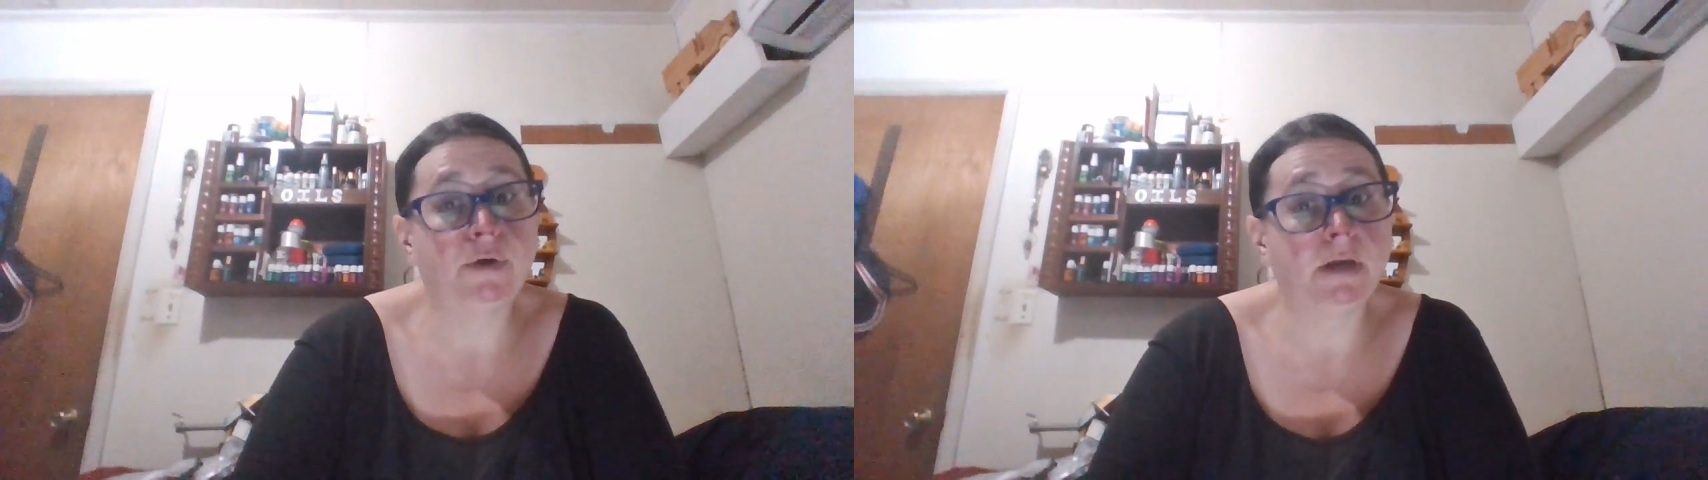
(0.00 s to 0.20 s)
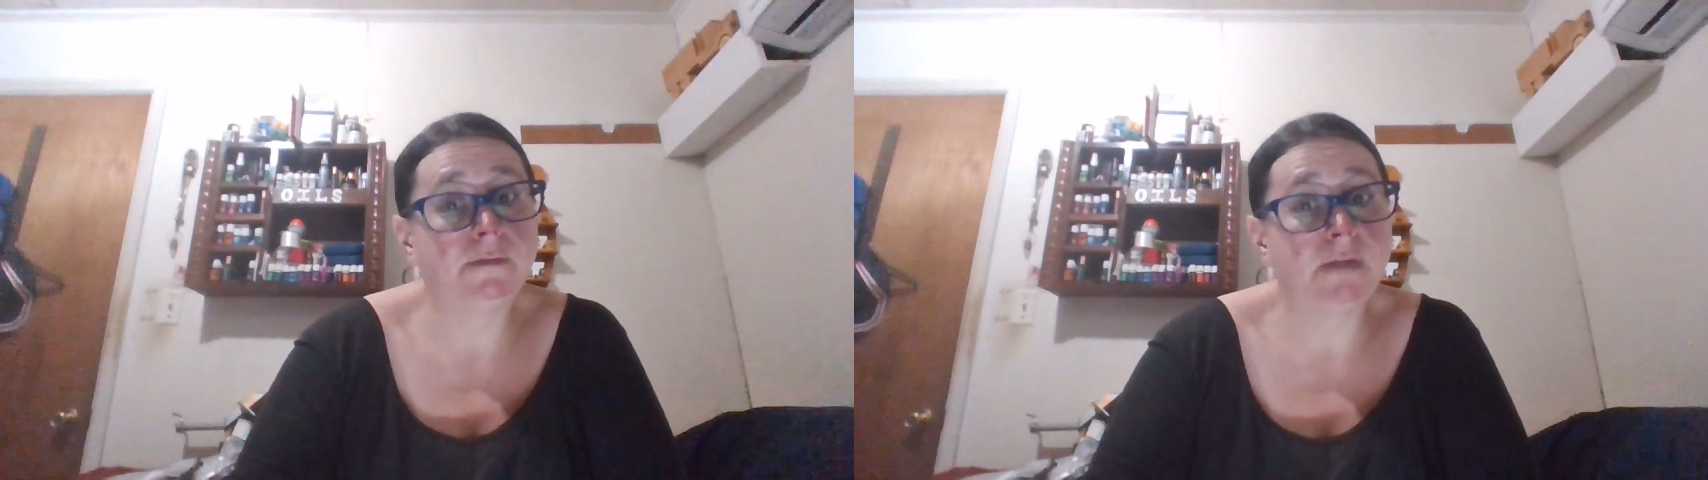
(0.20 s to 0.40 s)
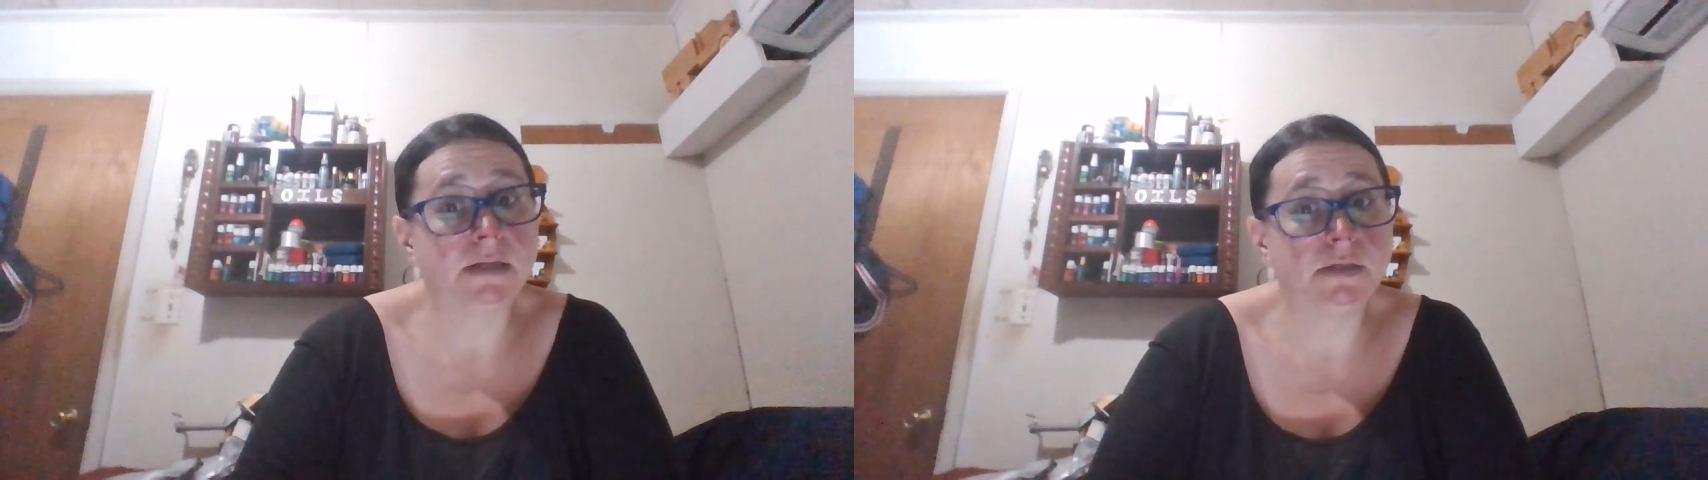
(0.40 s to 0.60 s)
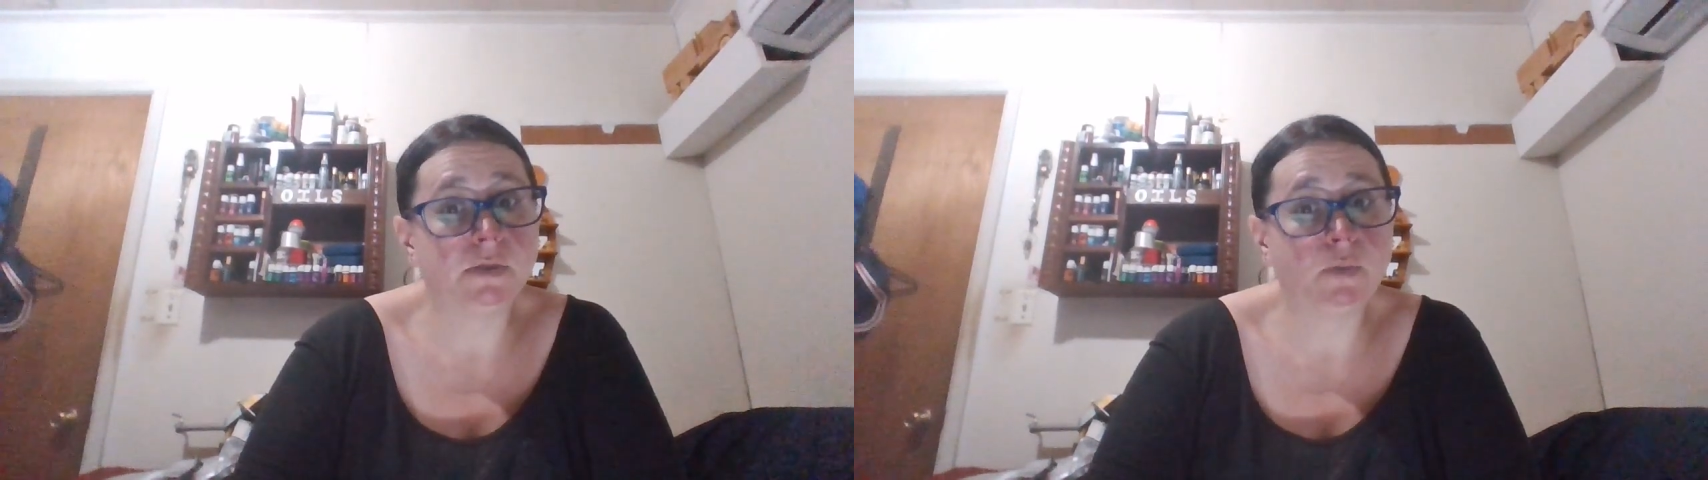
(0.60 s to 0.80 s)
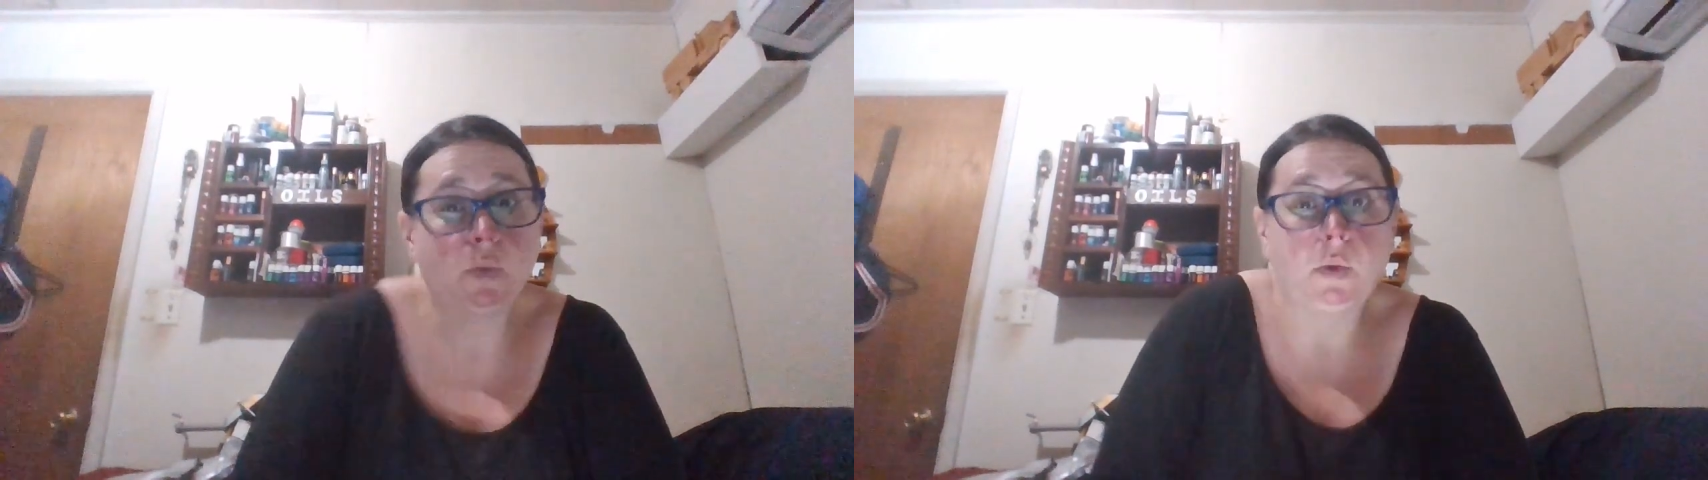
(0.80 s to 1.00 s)
morning,
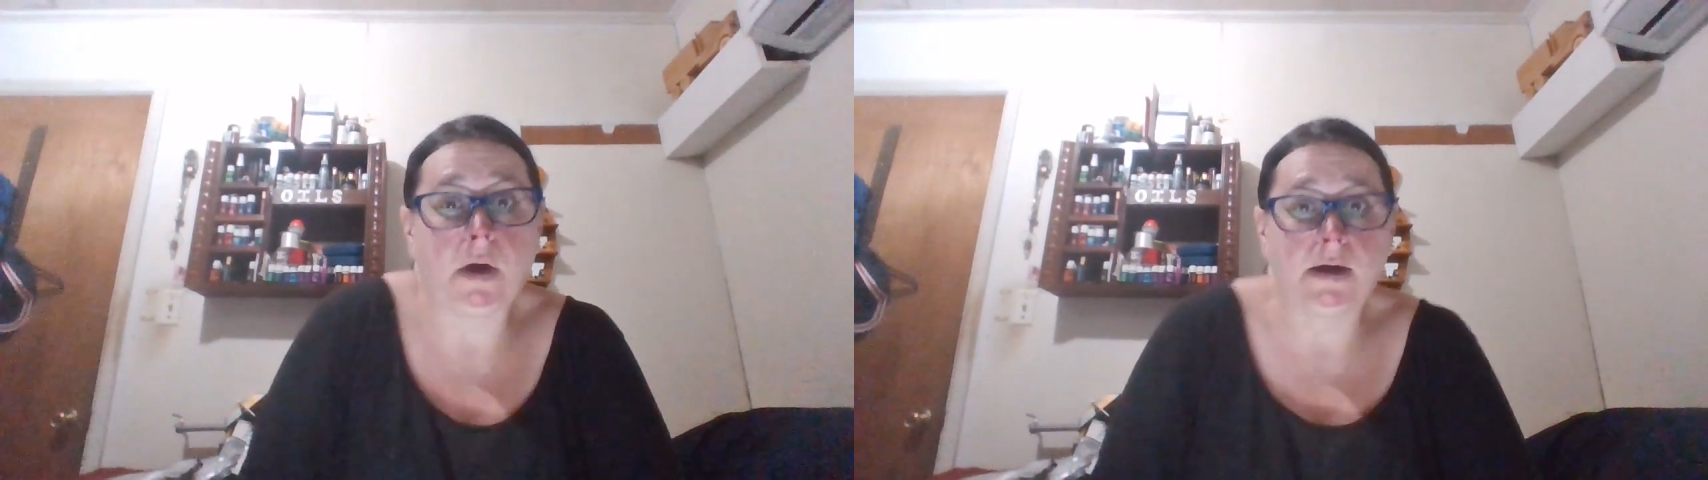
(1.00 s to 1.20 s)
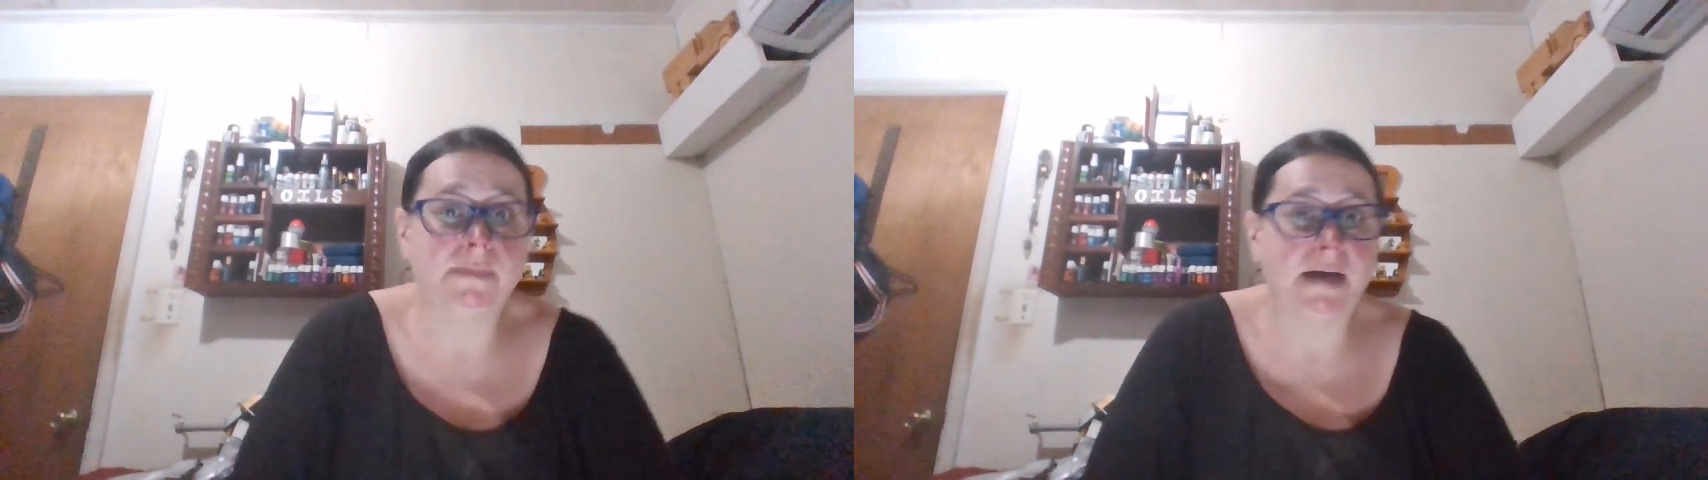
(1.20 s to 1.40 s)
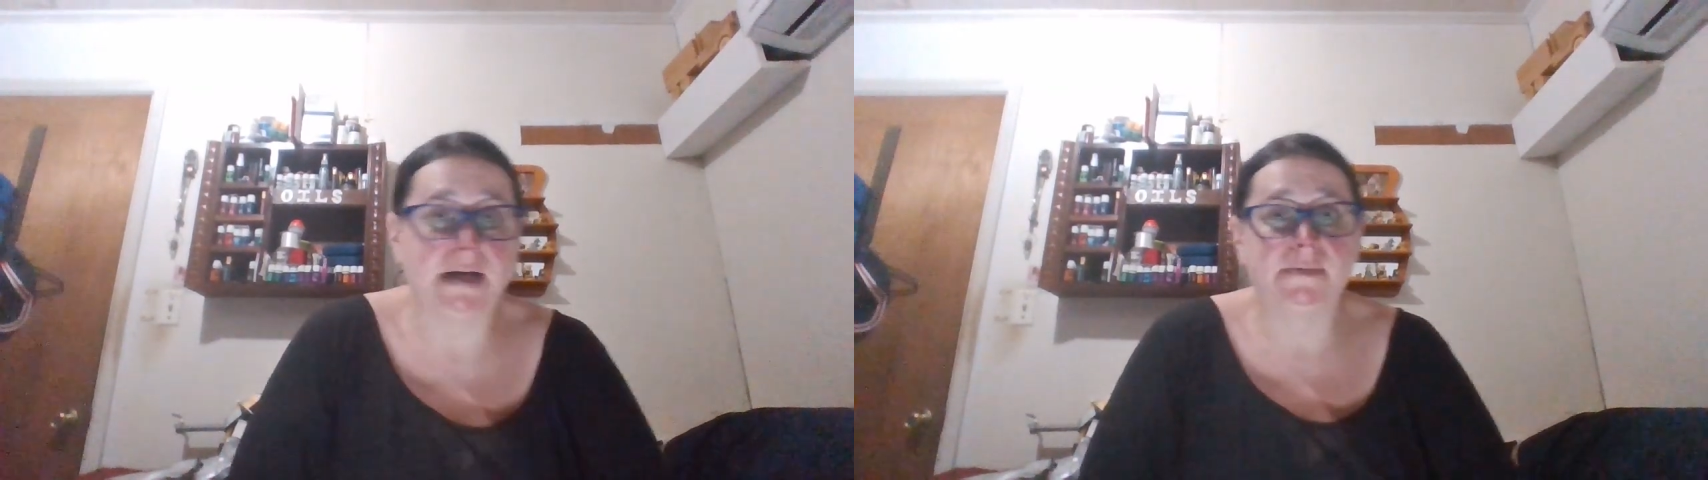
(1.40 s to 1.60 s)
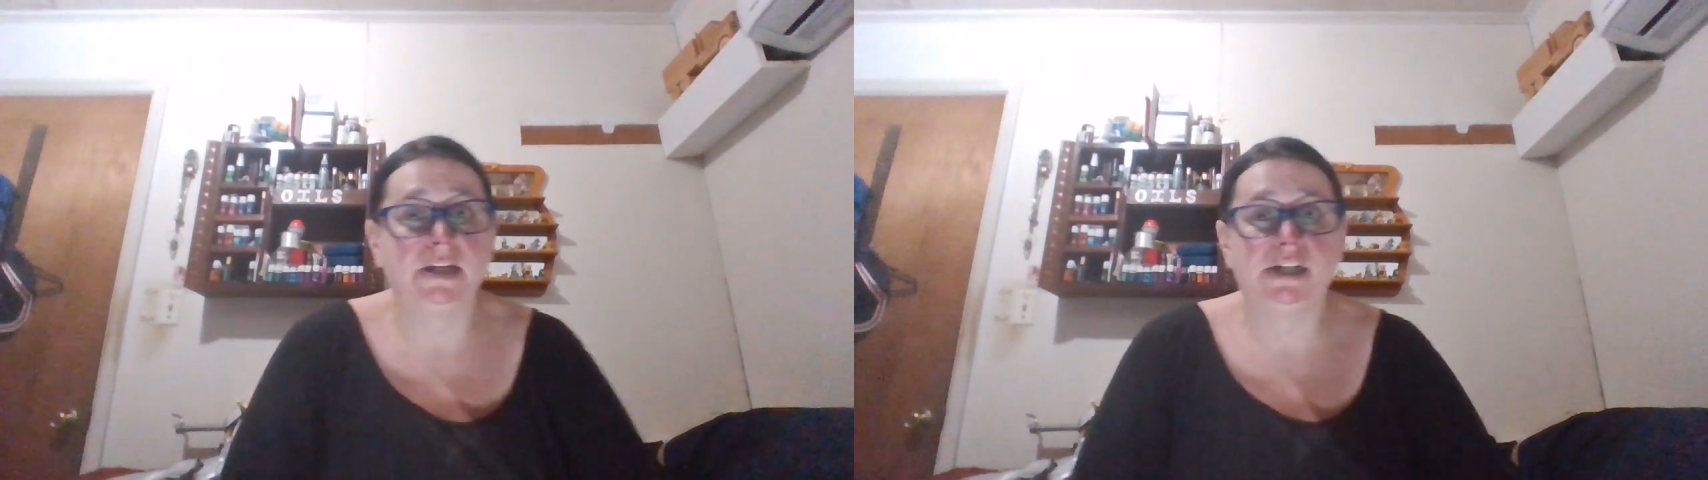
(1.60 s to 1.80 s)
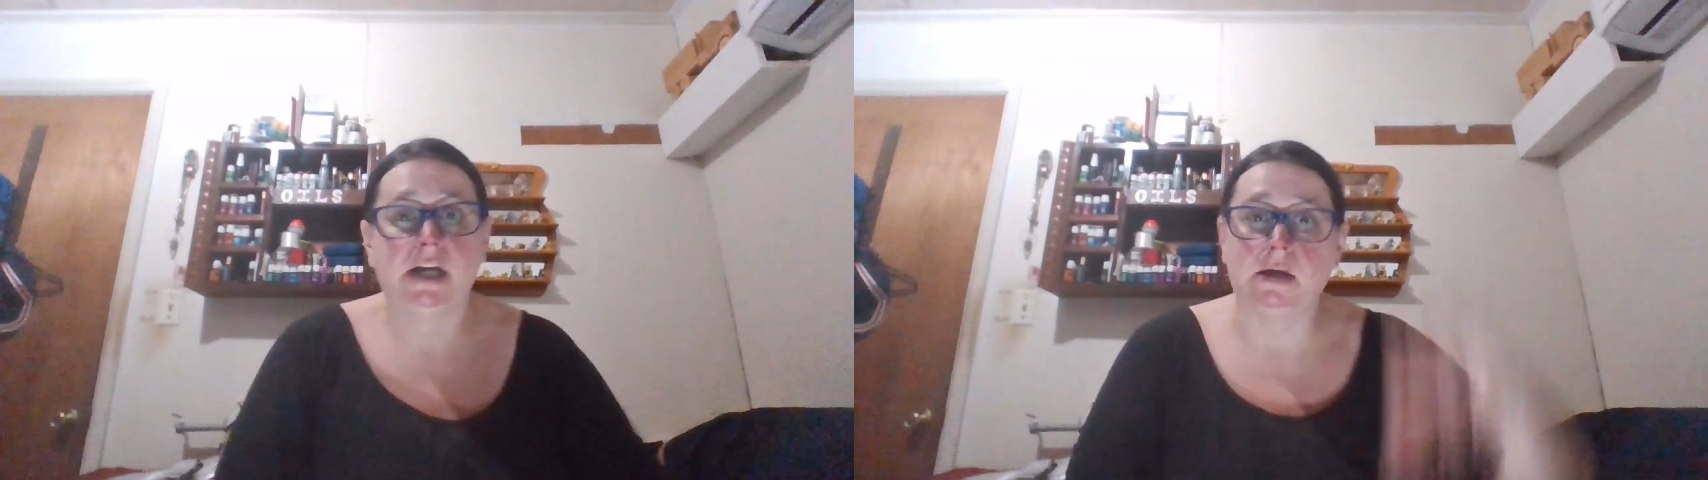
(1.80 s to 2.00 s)
Flosstube. Welcome back to
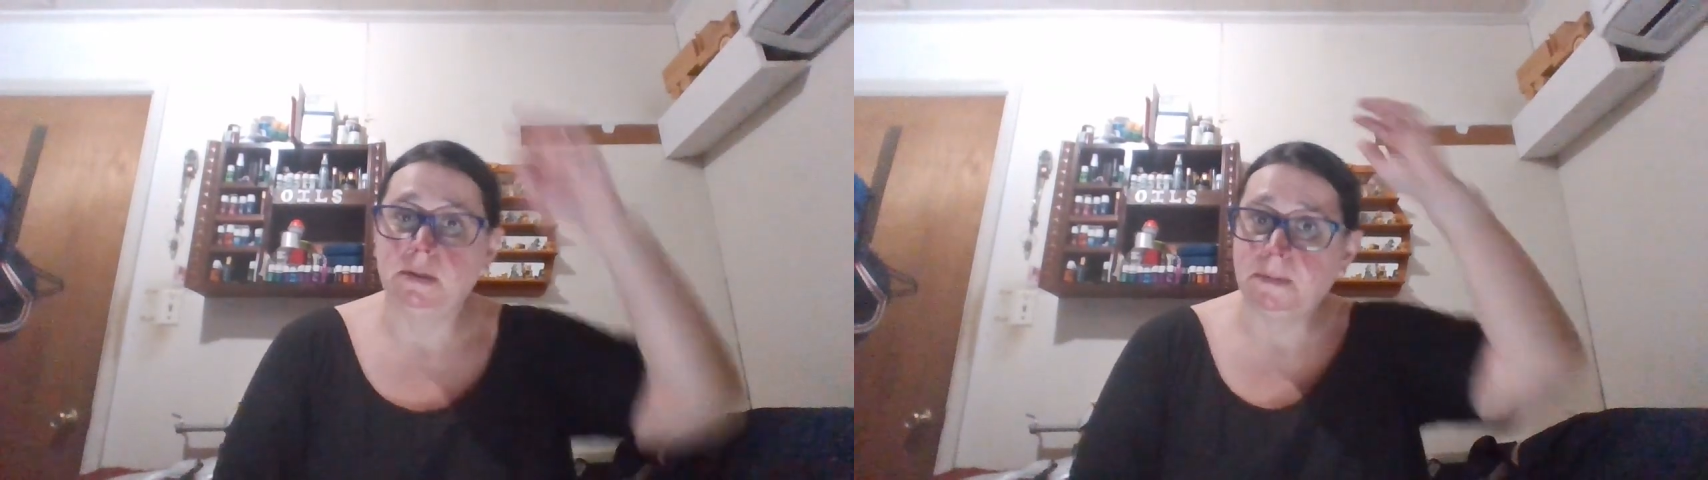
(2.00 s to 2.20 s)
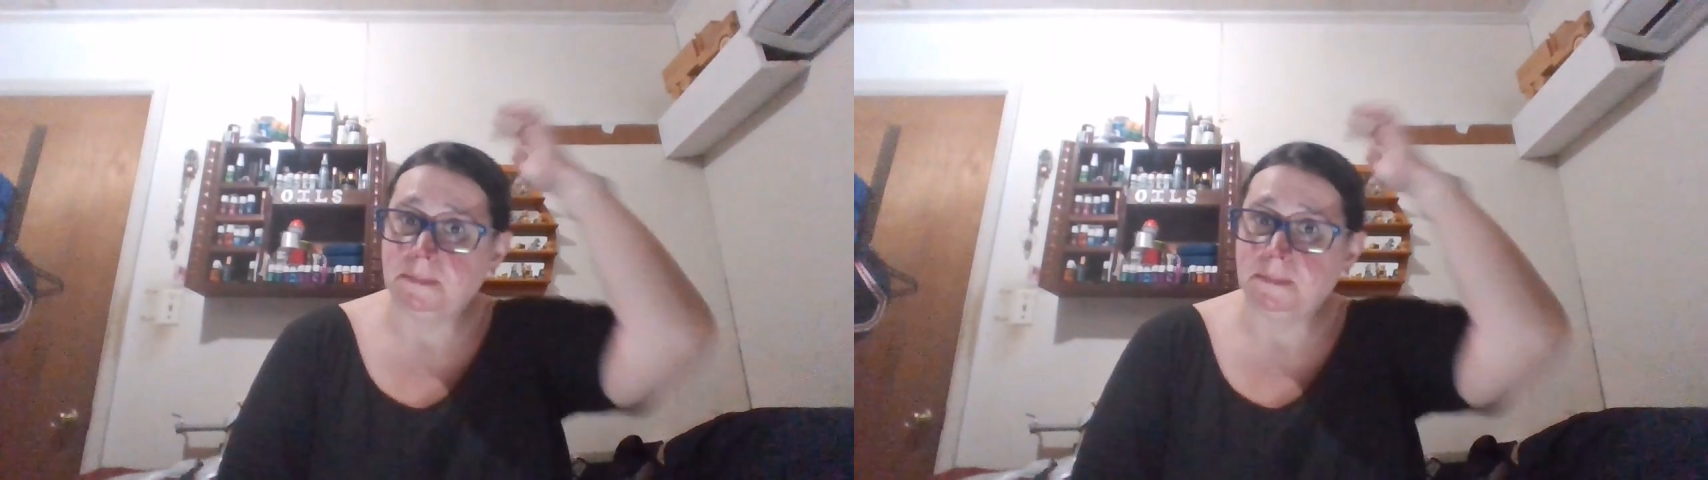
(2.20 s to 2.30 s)
my channel.